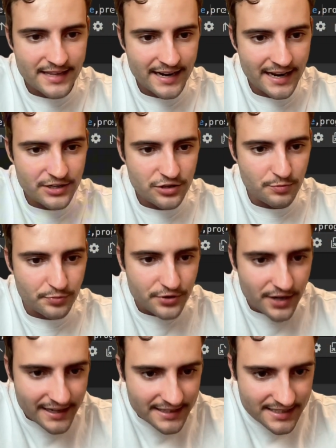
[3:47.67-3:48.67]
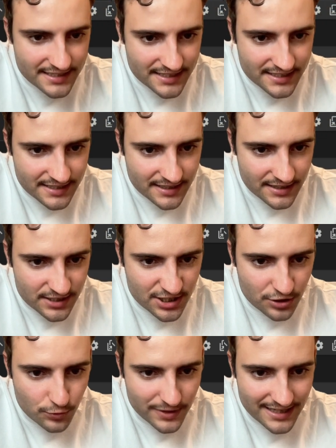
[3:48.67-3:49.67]
Then I do price
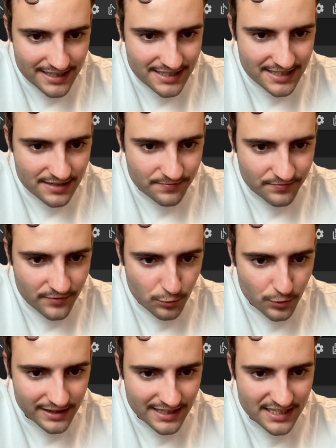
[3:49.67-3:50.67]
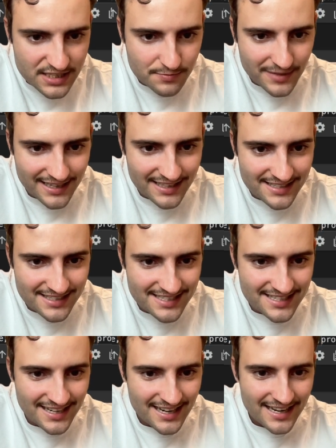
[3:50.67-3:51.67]
squeeze. What this
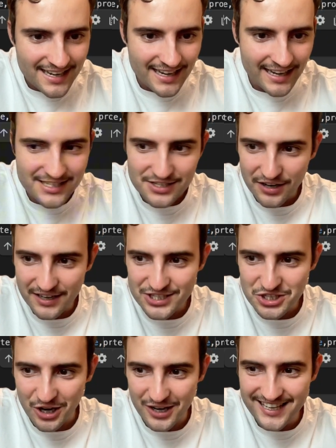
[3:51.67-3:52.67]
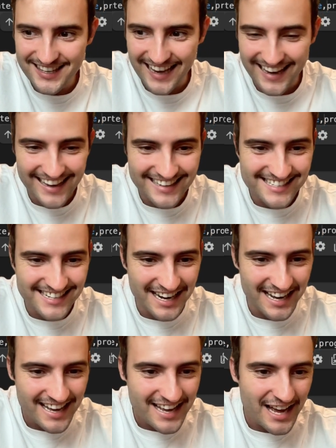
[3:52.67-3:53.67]
means, it's not a stock thing. It's
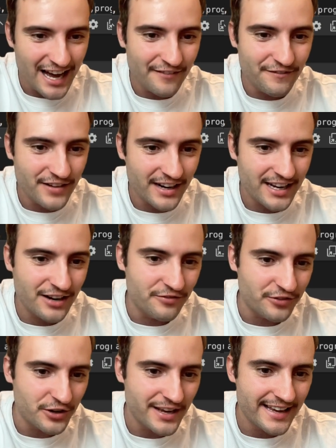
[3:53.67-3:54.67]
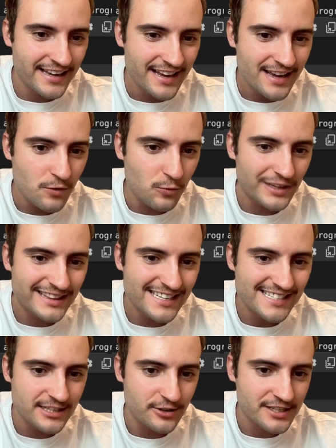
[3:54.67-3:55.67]
converting what
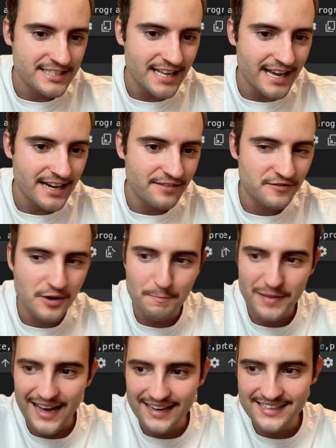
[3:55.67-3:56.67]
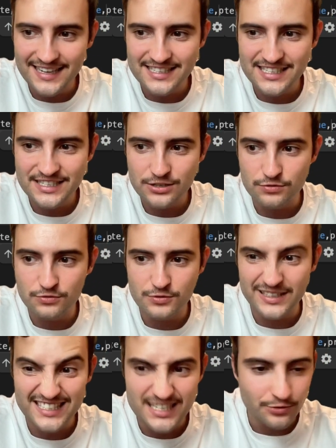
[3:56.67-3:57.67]
this looks like from pandas
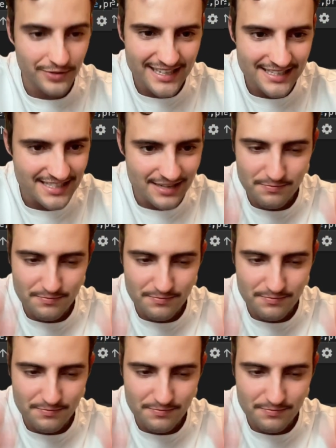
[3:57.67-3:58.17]
to a series.